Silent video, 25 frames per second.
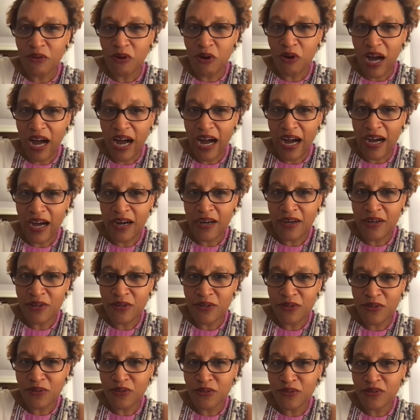
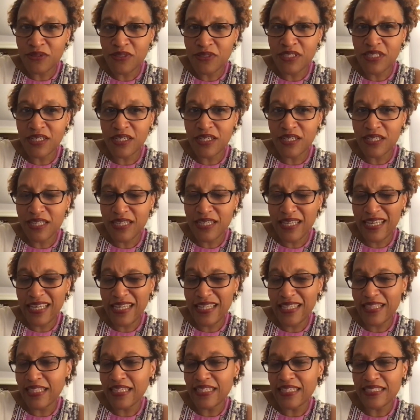how the
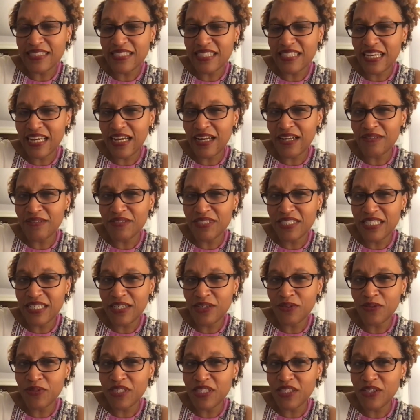key things that I've
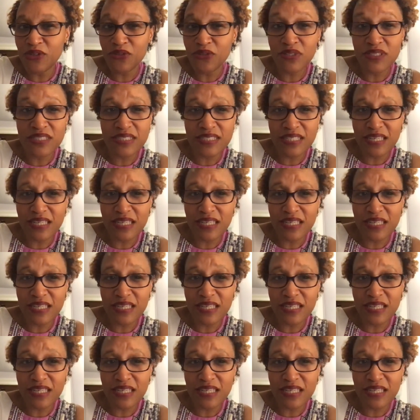shared with you,